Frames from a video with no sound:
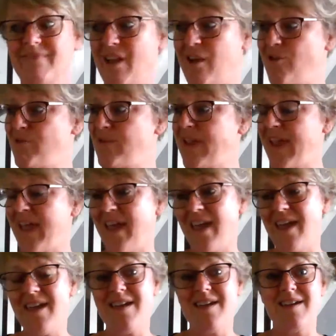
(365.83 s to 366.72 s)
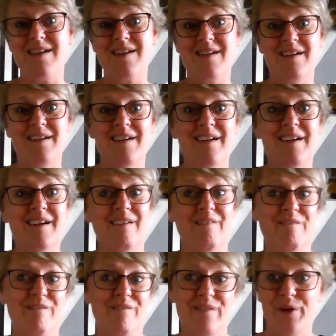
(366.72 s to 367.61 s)
Okay.
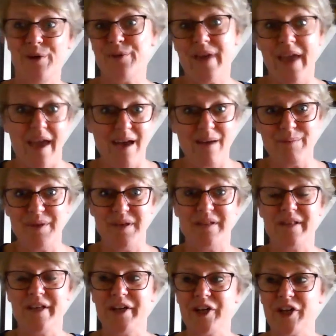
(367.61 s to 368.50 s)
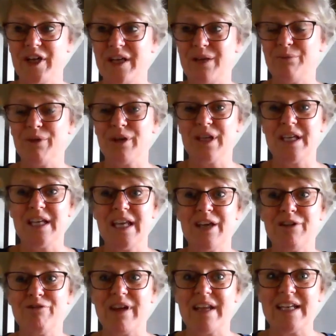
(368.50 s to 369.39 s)
Vocabulary. We're going to
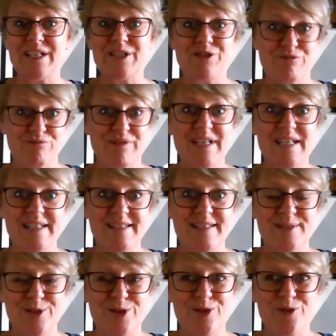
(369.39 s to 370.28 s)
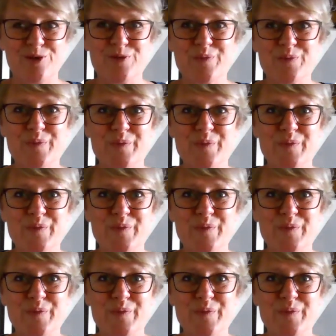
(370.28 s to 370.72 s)
get ready to read soon.